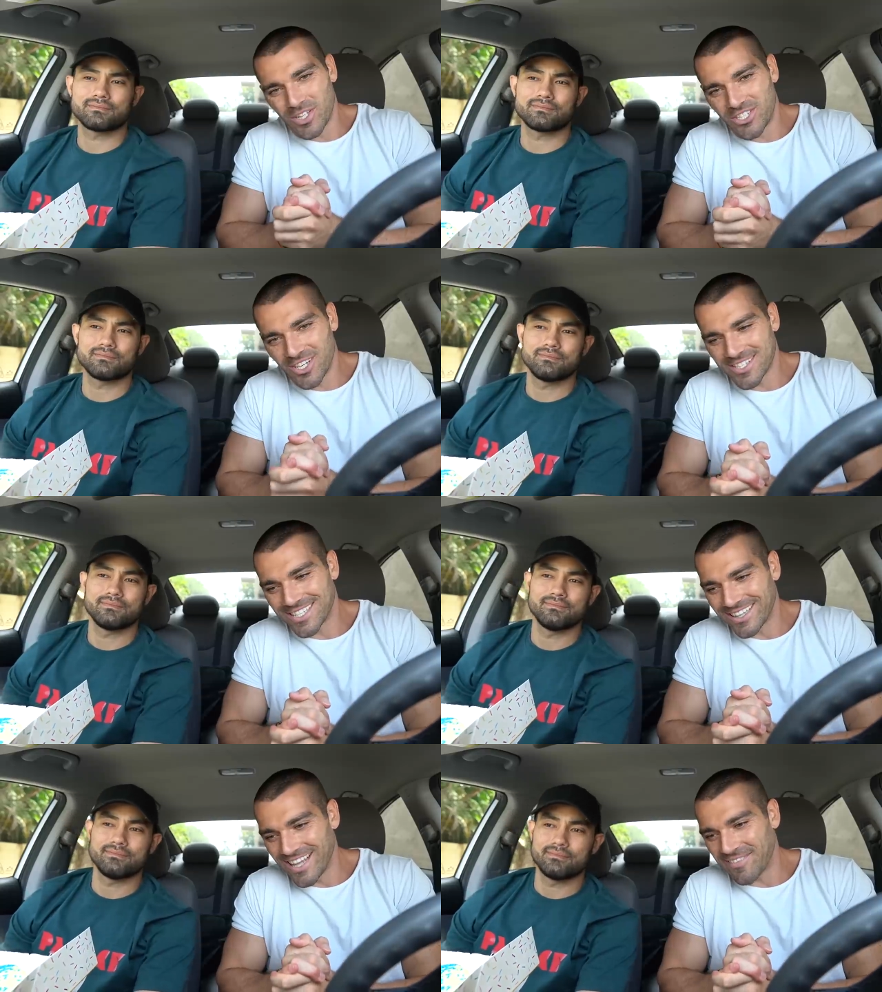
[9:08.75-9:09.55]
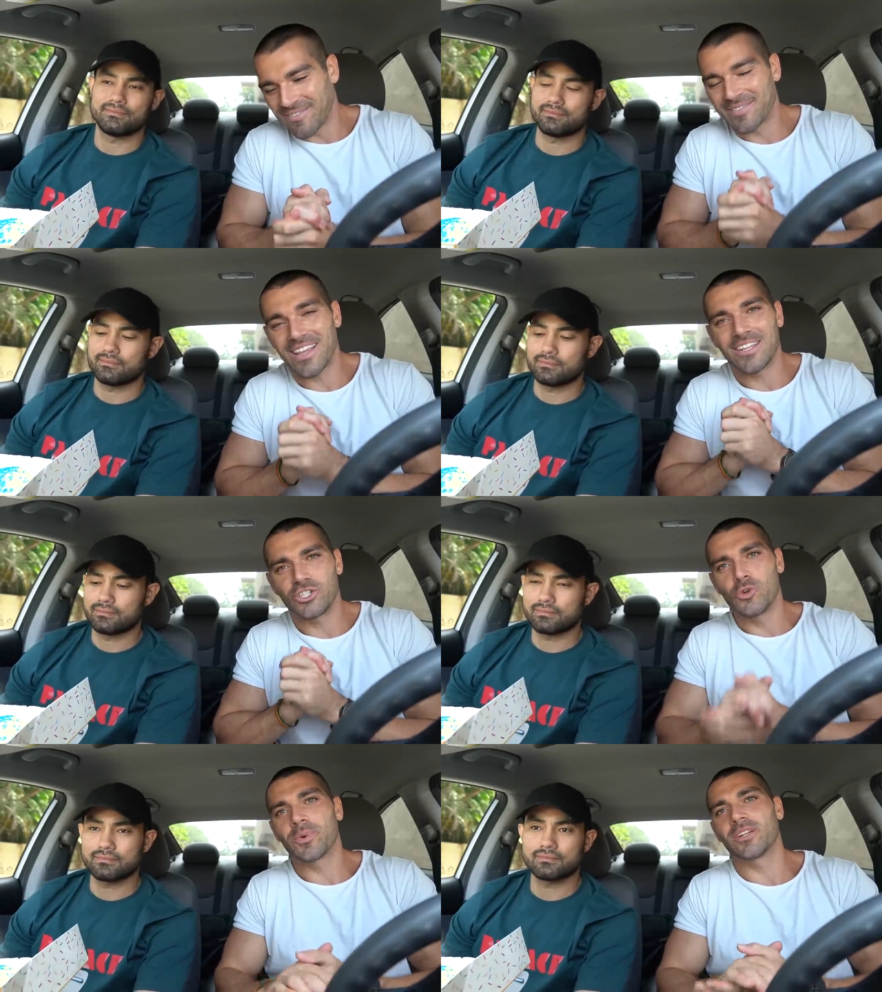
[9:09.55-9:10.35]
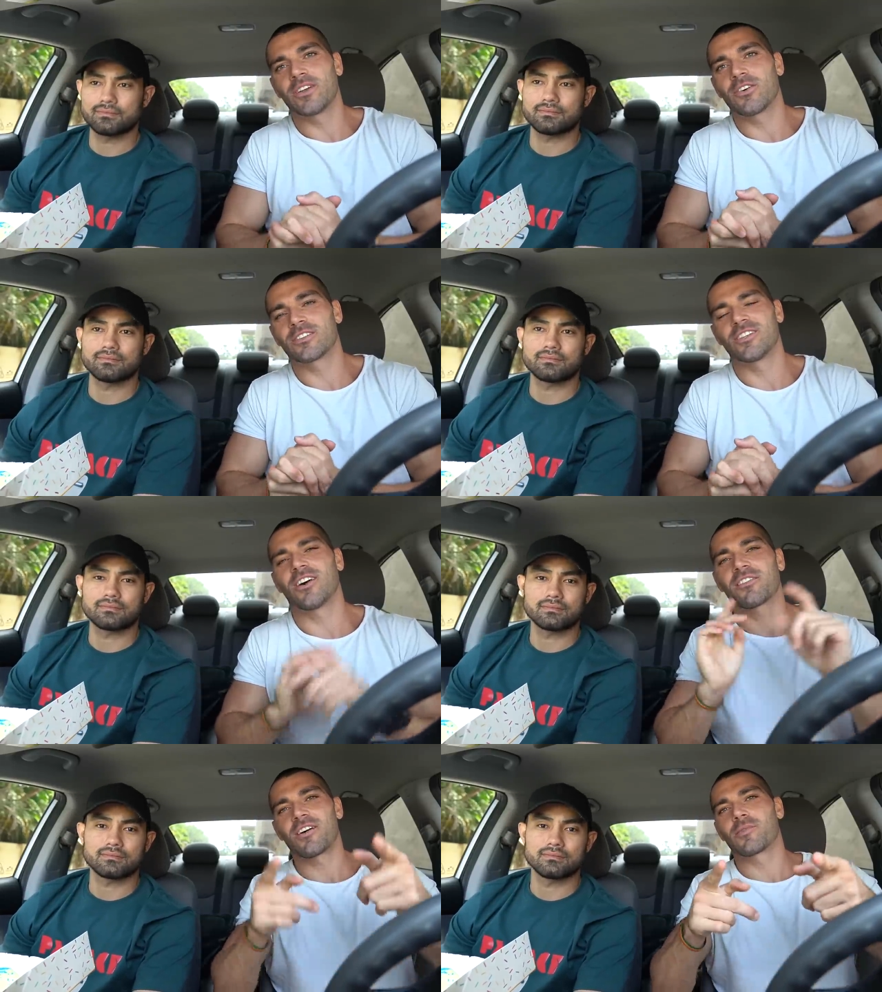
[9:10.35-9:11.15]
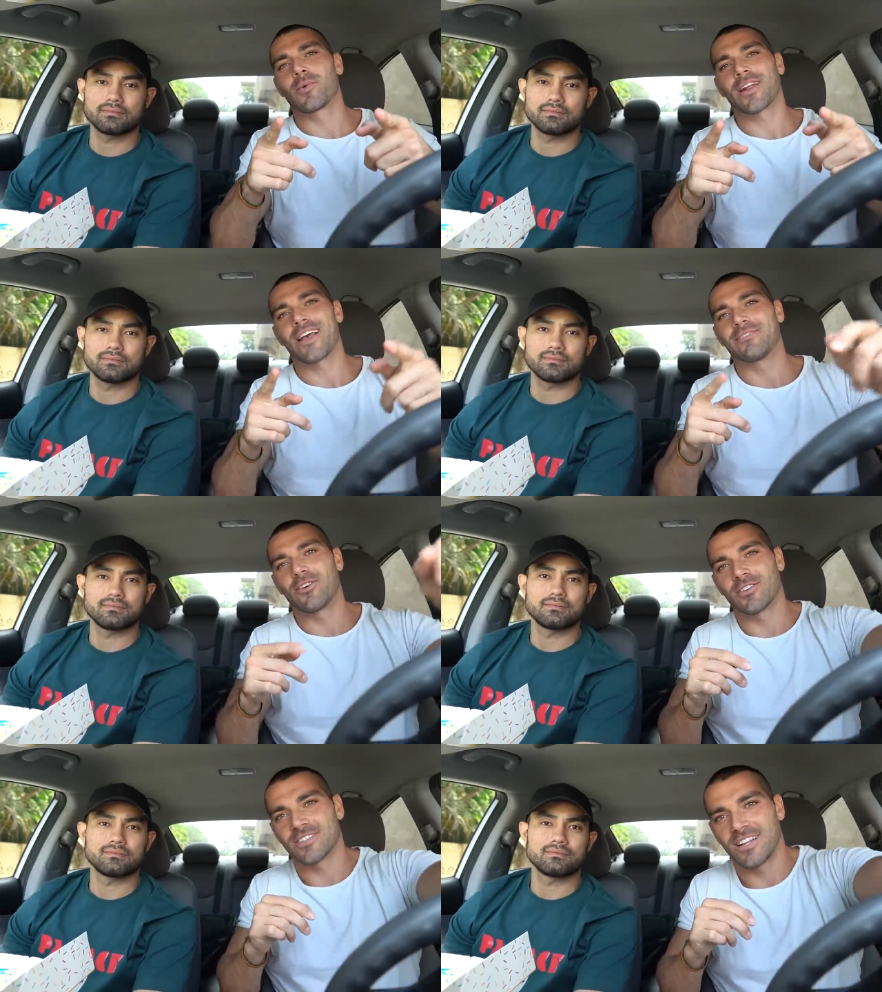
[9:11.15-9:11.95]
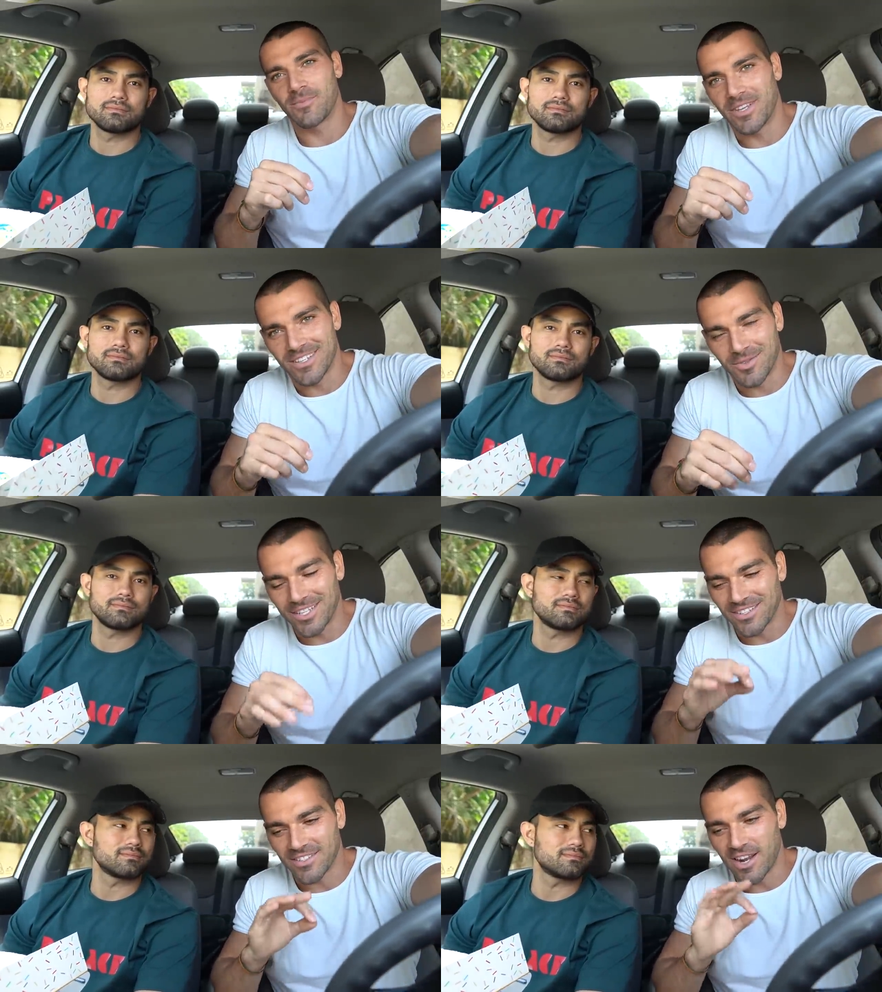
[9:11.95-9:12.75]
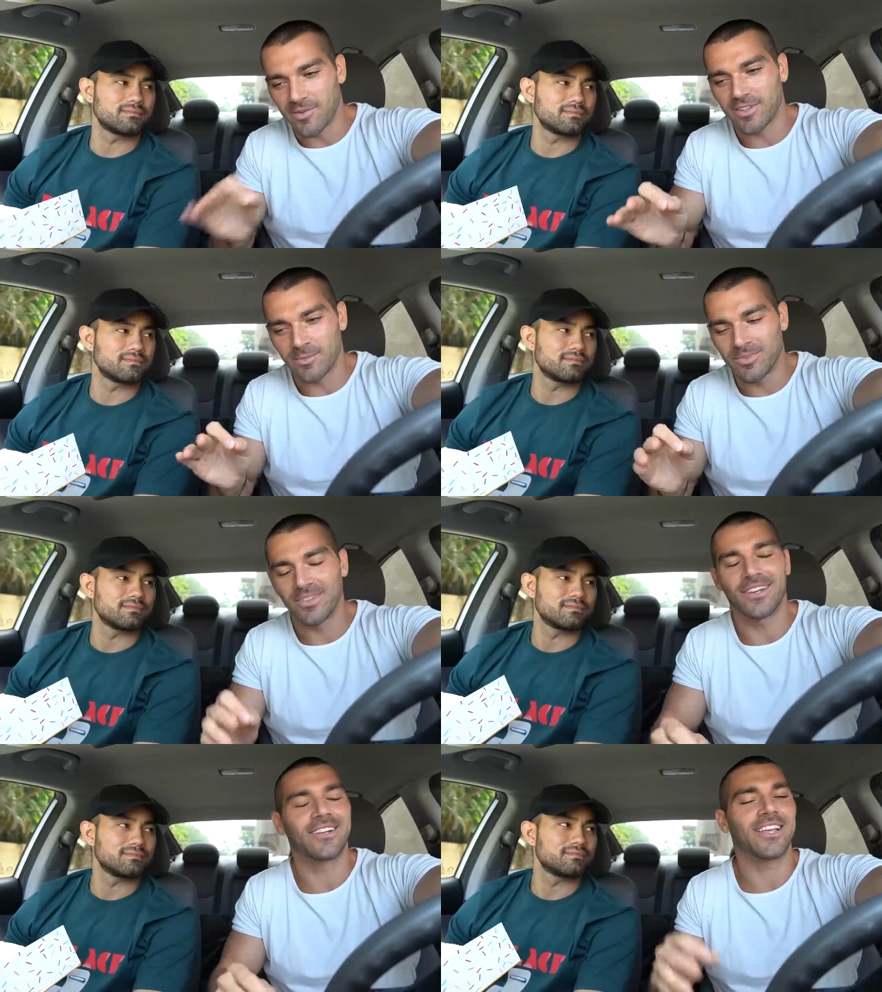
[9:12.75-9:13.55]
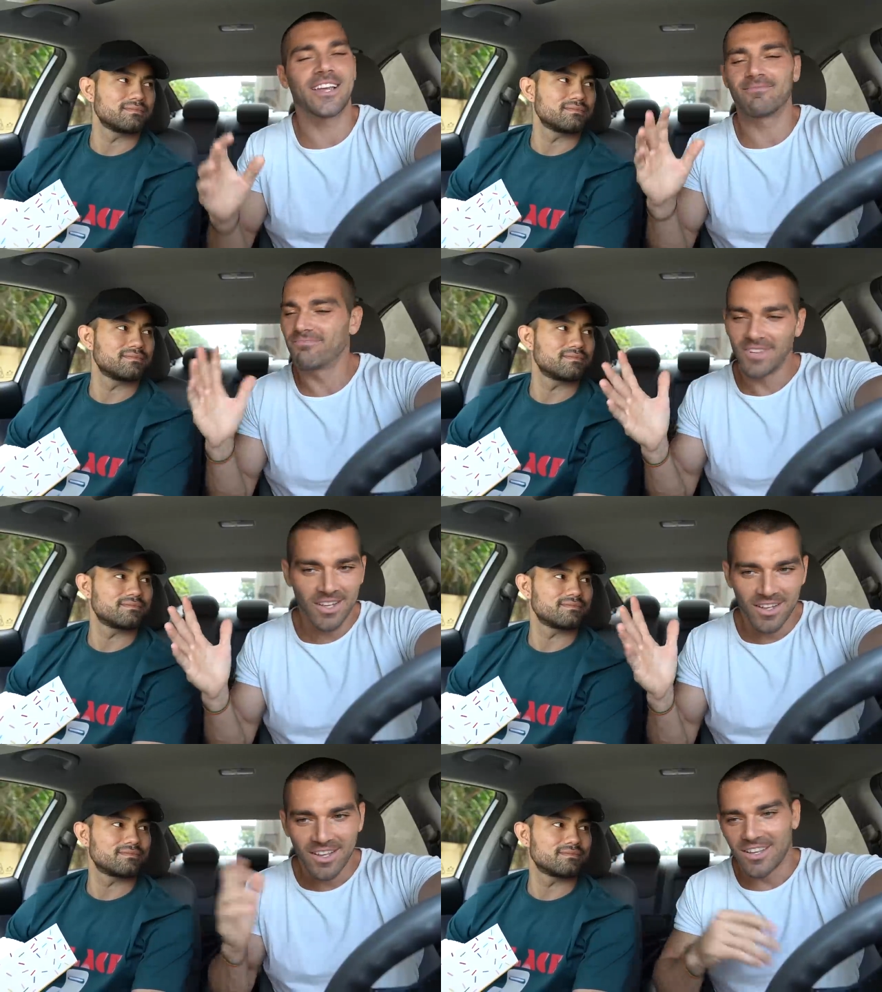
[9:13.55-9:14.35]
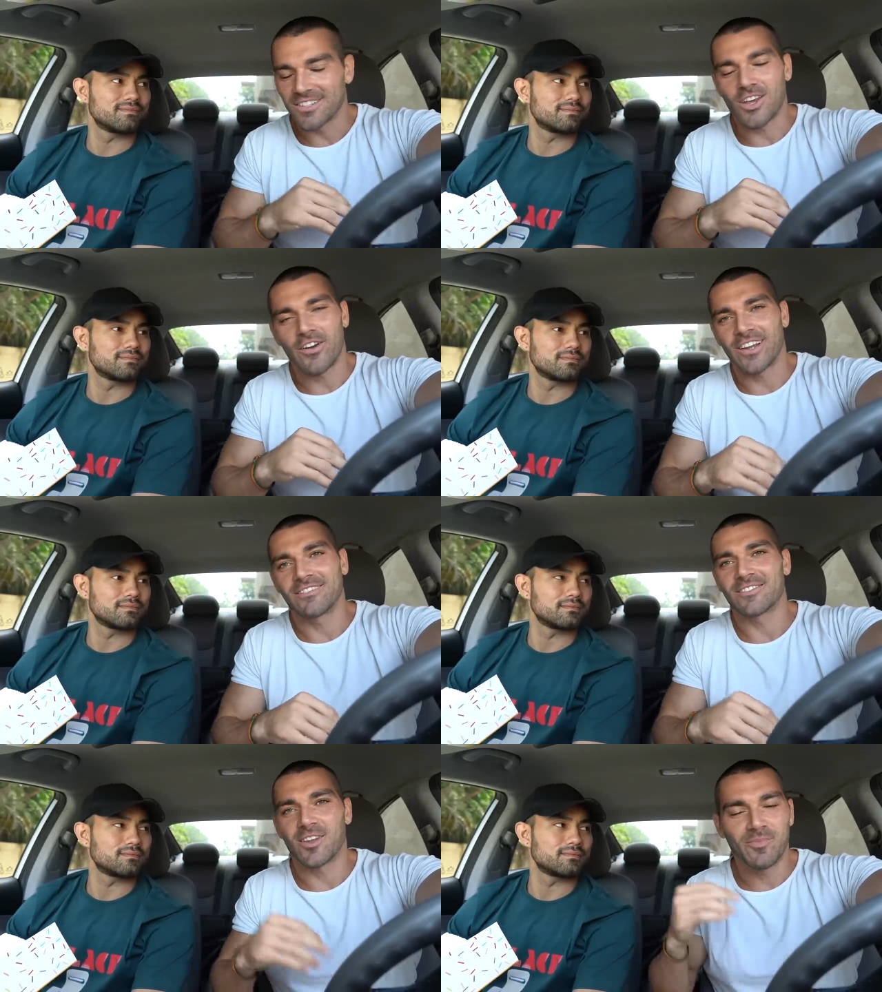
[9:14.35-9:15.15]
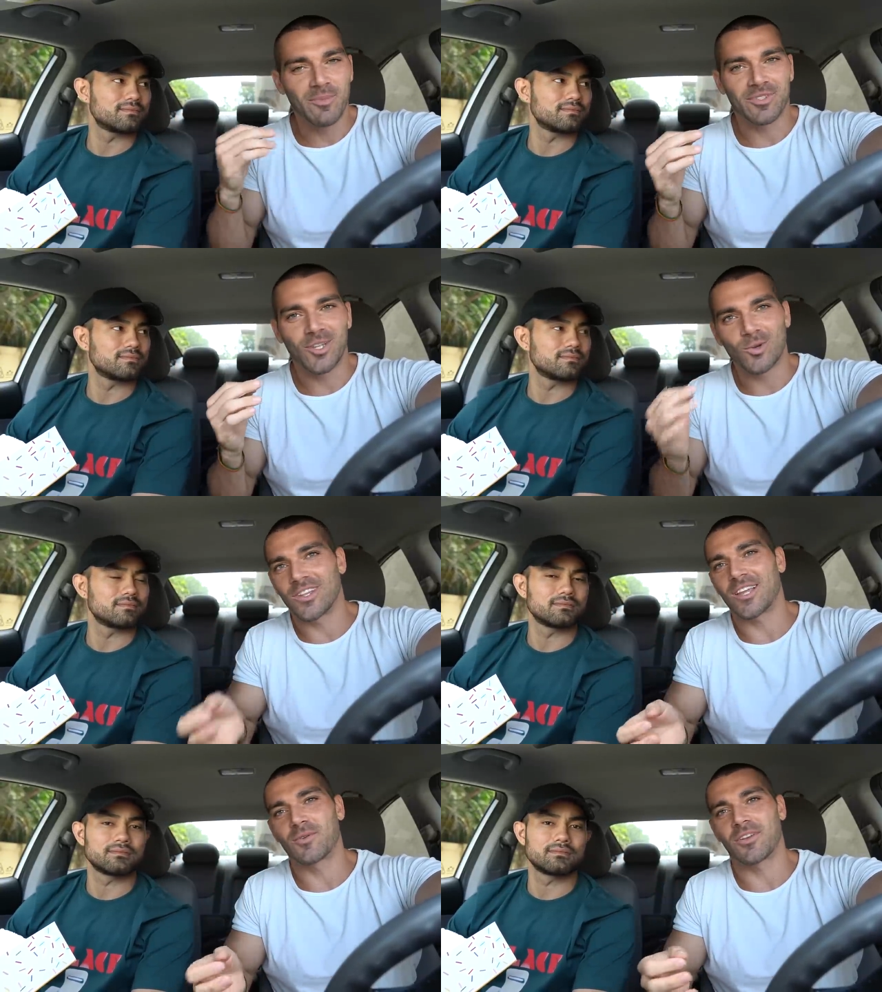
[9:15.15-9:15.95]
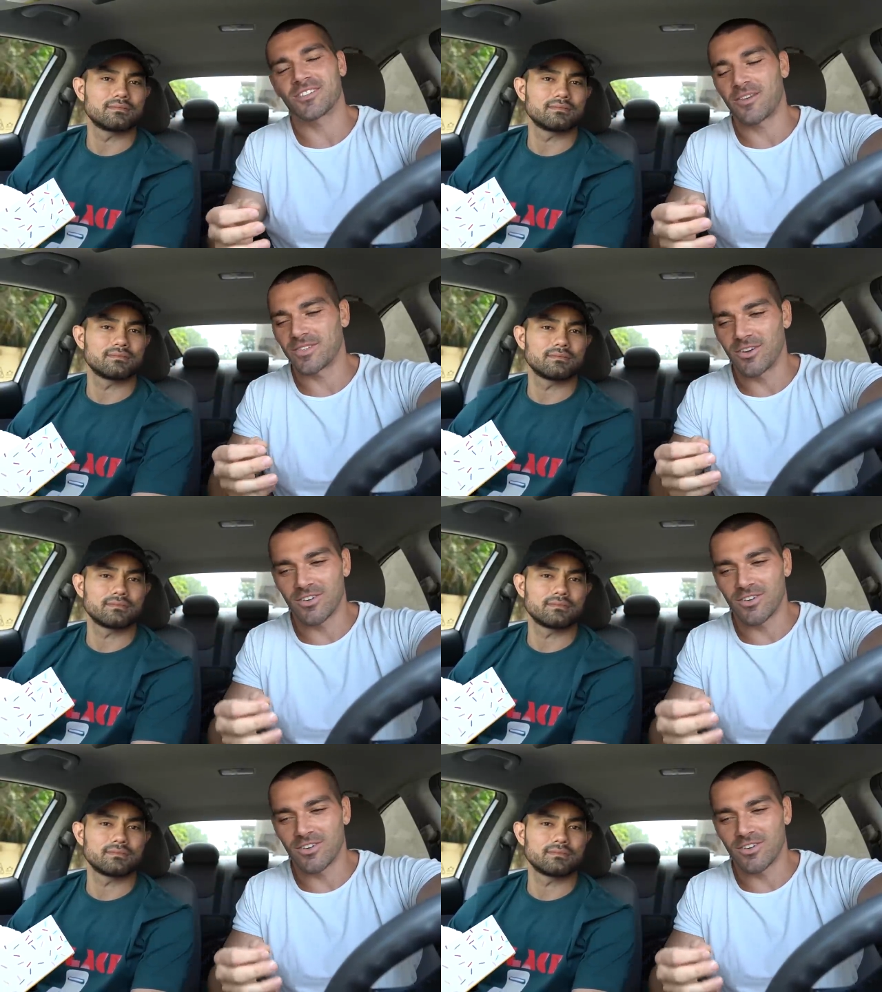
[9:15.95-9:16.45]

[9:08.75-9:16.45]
Speaker 1: we just left Jupiter Donuts, and y'all thought we weren't gonna have donuts today because we didn't start with them. And again, sorry, some people don't like when I start with